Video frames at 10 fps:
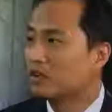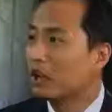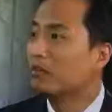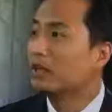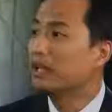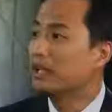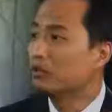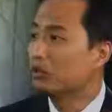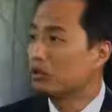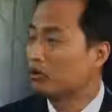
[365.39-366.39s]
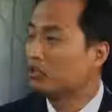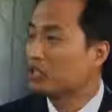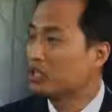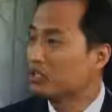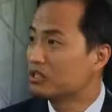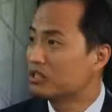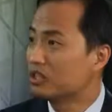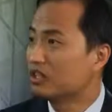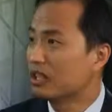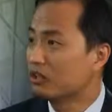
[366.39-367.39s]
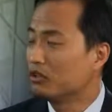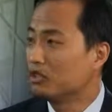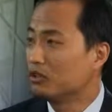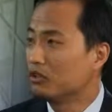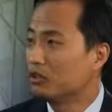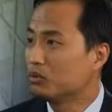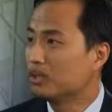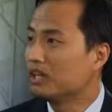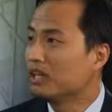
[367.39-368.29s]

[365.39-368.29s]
updating it with current changes that you need to be doing.